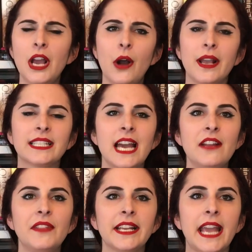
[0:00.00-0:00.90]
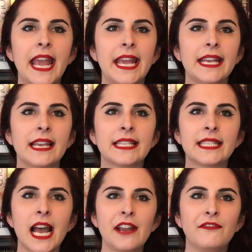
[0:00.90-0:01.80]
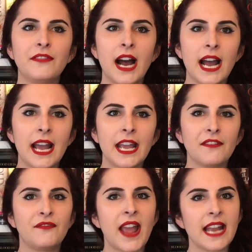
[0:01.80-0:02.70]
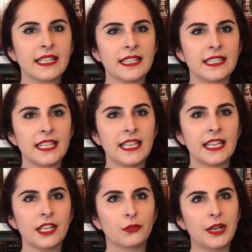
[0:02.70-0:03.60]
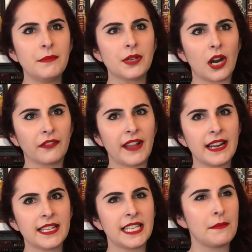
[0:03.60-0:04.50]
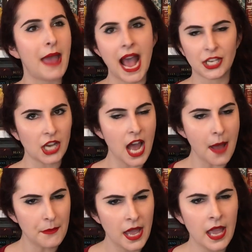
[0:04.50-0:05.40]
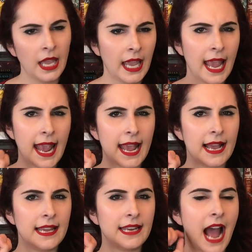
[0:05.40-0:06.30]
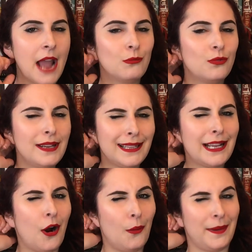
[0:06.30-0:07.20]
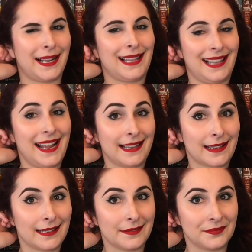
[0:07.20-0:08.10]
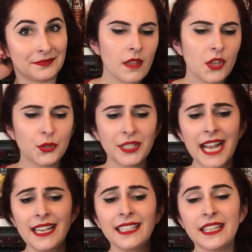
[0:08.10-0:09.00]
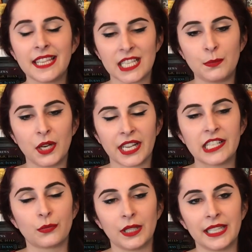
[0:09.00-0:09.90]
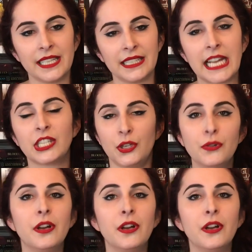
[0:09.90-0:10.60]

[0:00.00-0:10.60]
don't know, it's kind of like a sci-fi fantasy, grimdark fantasy mashup, and I'm really hoping I like it. So technically this book is really like two